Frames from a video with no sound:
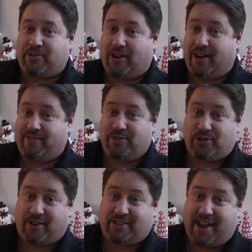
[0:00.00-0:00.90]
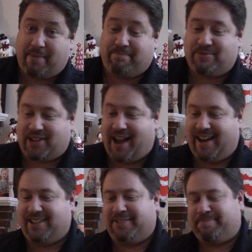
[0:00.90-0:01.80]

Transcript: So I got a few shots of him signed.